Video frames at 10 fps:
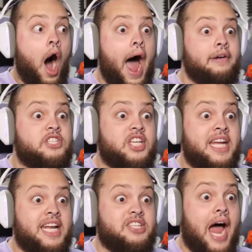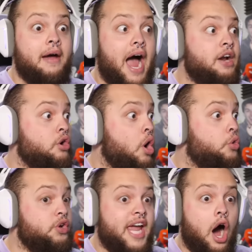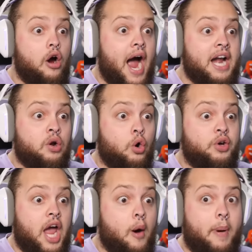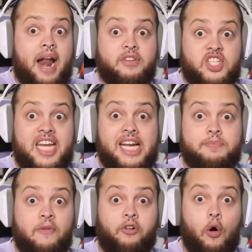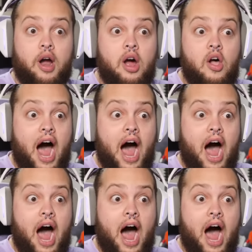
I've seen this. I don't know who they are. I don't know who they are, but I've seen this before.